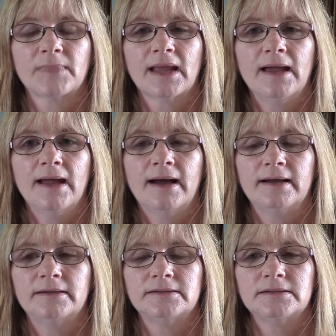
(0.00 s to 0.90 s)

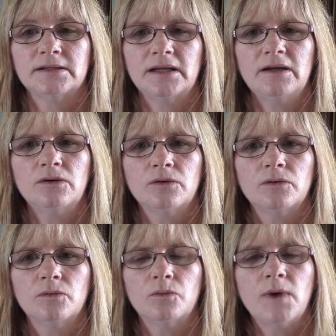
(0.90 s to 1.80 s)
And it
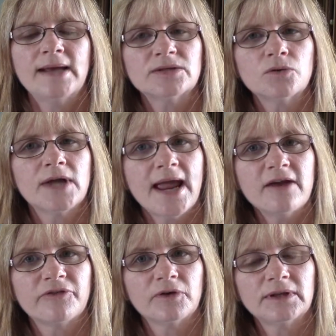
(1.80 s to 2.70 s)
went
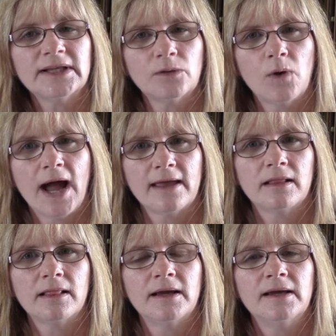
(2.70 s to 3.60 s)
okay for a little
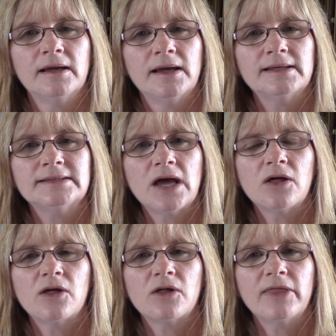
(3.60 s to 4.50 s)
while
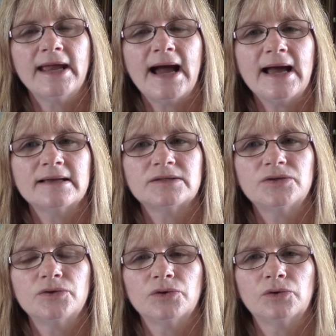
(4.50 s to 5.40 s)
until they got
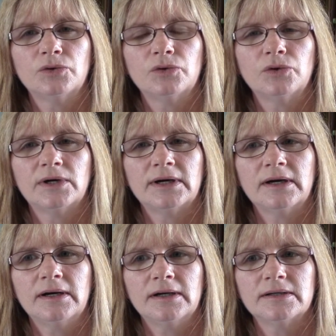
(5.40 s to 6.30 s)
to
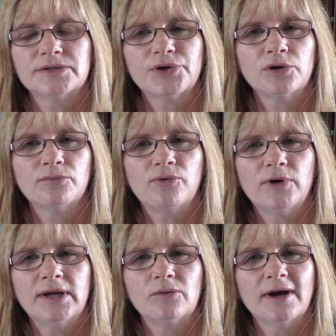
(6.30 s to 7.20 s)
a certain
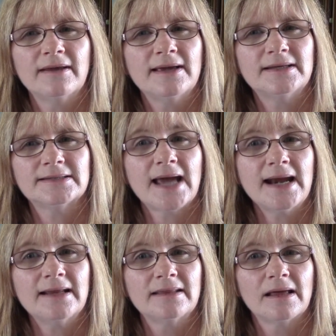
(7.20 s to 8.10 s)
point where they
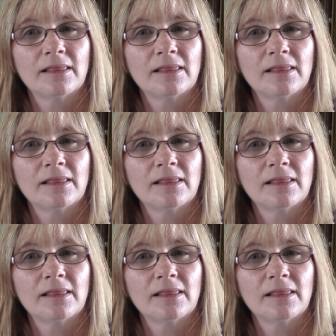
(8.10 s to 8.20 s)
decided that